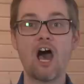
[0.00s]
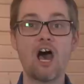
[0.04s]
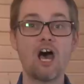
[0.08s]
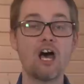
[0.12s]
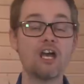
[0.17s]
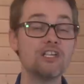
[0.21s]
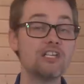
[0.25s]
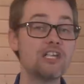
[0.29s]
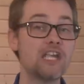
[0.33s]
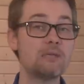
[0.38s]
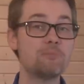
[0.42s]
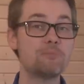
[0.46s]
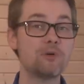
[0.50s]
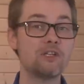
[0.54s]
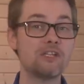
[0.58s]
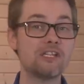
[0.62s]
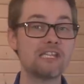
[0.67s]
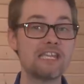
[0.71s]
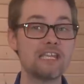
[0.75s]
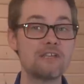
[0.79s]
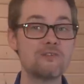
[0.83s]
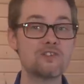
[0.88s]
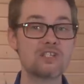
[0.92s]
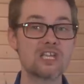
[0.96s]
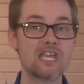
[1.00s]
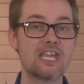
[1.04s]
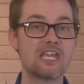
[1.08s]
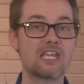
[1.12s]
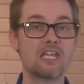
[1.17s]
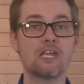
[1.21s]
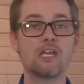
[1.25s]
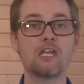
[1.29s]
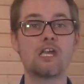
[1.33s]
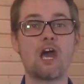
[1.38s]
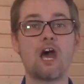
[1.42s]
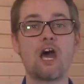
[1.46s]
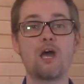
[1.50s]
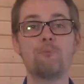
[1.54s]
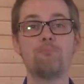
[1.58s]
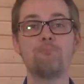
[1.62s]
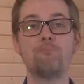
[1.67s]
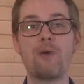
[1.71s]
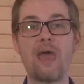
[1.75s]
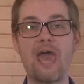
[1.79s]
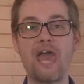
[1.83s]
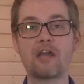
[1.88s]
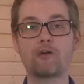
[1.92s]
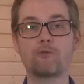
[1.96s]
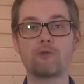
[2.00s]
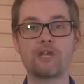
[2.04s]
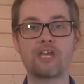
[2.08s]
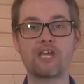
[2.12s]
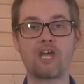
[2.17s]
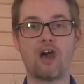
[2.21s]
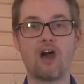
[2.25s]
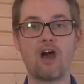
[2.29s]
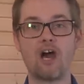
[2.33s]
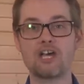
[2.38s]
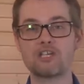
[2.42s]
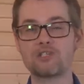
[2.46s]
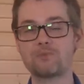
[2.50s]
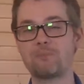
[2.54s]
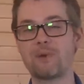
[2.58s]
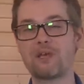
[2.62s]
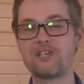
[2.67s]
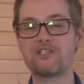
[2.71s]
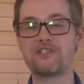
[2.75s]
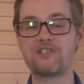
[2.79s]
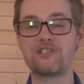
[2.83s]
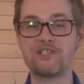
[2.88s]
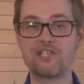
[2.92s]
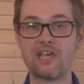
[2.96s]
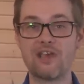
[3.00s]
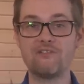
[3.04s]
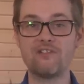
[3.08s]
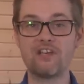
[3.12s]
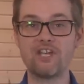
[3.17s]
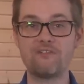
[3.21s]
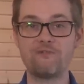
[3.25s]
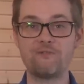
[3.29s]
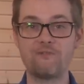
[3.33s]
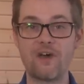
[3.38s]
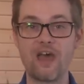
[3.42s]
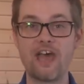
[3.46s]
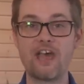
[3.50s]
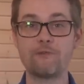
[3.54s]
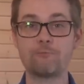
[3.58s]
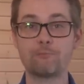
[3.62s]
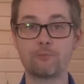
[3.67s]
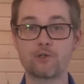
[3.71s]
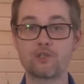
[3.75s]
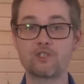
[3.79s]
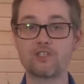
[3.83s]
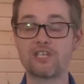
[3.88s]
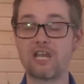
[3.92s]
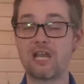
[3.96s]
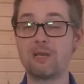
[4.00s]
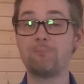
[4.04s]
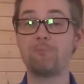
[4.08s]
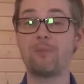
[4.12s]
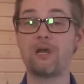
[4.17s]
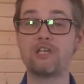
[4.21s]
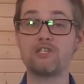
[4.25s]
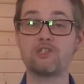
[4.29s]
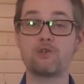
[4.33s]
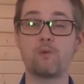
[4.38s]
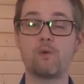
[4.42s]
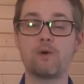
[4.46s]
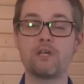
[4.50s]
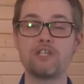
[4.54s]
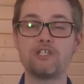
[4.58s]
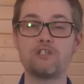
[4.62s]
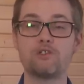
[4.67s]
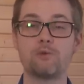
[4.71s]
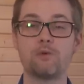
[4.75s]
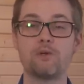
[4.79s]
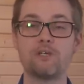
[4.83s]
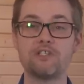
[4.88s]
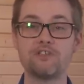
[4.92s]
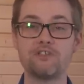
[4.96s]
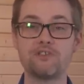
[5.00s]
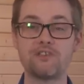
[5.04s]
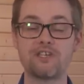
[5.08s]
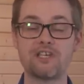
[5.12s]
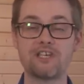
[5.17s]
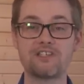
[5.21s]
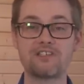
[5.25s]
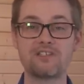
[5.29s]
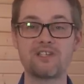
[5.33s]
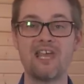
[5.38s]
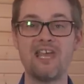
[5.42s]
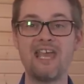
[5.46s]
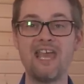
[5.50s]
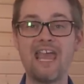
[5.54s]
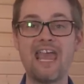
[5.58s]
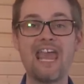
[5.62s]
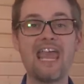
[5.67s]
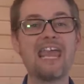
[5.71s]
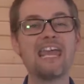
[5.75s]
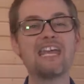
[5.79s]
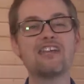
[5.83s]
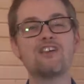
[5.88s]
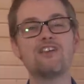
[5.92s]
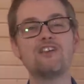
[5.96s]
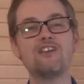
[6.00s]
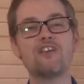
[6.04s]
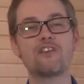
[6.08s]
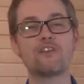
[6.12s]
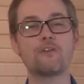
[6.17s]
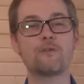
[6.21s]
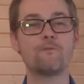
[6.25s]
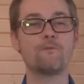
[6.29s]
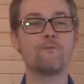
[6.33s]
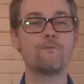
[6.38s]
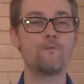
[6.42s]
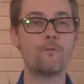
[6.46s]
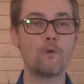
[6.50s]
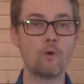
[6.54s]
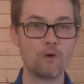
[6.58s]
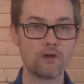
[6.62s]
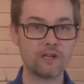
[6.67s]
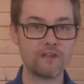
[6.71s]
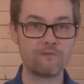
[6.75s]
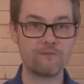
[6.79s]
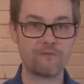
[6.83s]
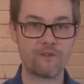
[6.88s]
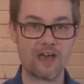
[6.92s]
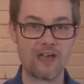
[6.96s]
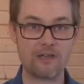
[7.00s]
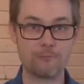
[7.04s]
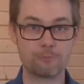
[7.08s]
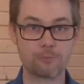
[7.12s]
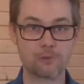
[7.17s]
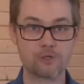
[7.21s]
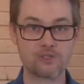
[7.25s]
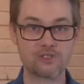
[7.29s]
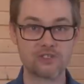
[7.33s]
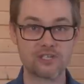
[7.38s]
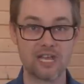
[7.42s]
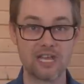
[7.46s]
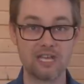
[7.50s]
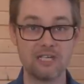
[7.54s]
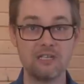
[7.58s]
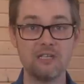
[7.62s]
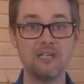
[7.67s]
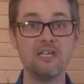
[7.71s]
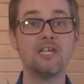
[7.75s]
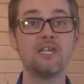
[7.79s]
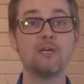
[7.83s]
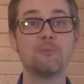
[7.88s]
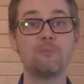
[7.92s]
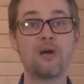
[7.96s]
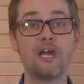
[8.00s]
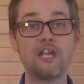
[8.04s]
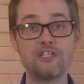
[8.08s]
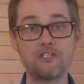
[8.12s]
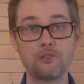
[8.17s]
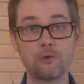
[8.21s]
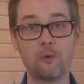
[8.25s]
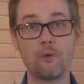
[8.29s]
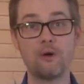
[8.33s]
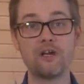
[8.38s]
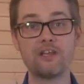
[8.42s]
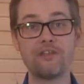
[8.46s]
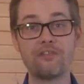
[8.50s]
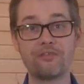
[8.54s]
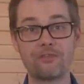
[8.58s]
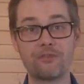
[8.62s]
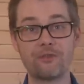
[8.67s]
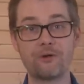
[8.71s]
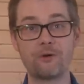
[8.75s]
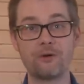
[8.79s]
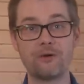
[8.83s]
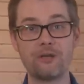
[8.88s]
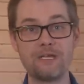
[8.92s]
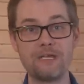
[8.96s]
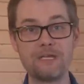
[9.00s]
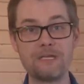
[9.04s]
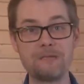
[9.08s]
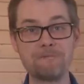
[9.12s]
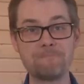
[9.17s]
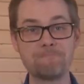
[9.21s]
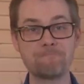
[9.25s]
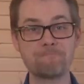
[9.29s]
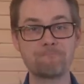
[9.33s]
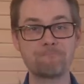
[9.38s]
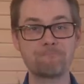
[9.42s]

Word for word: Hyundai believes it can cut battery costs by 75% by 2026 and another 45% by 2030.